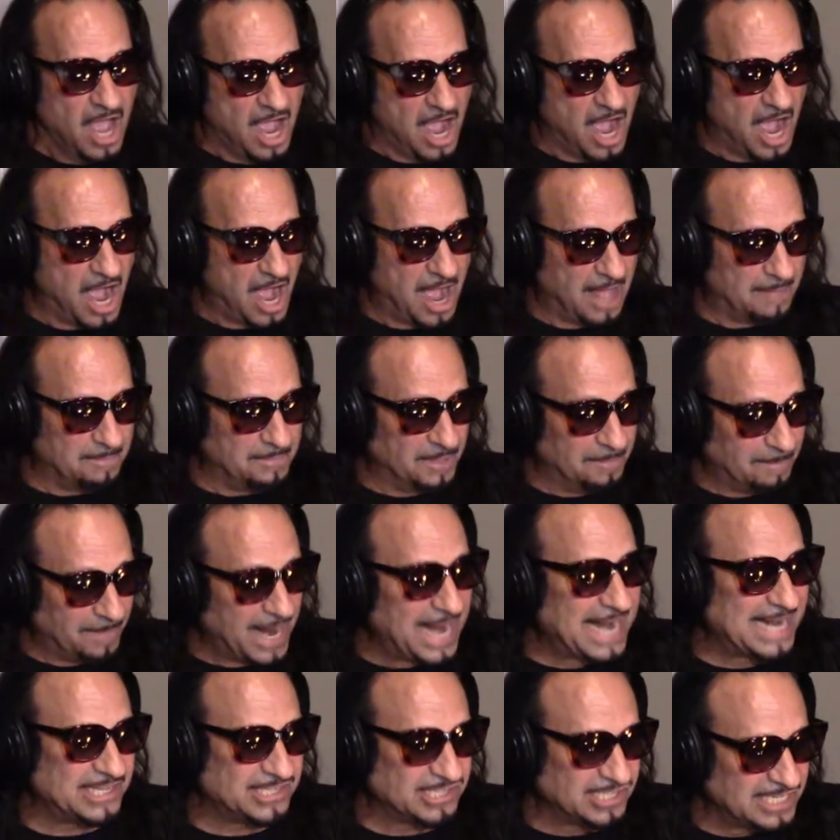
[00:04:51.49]
Uh, the
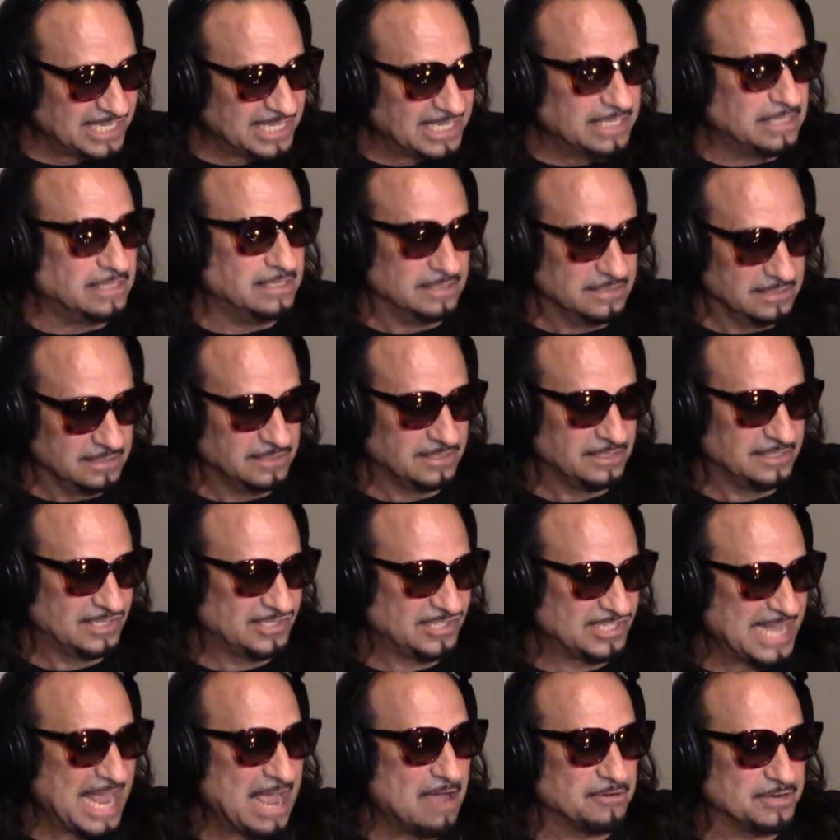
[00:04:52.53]
Paiste
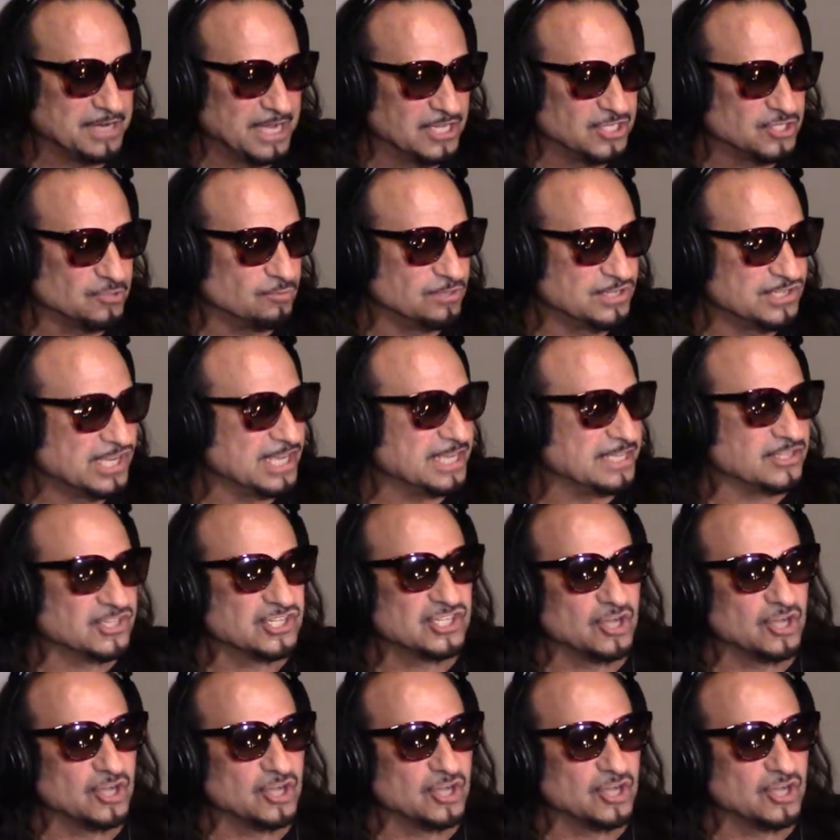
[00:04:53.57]
sound edge was it.